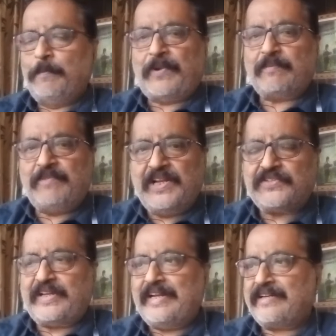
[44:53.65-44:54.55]

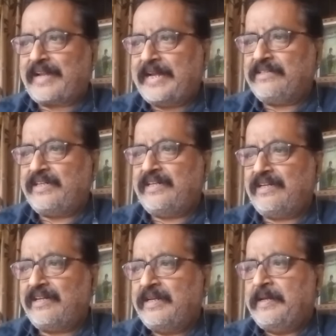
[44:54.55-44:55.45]
published in
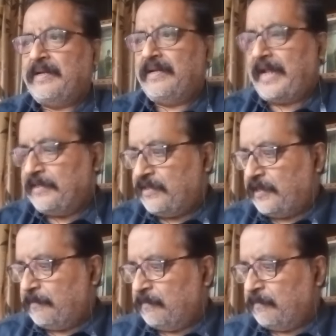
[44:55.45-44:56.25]
1990.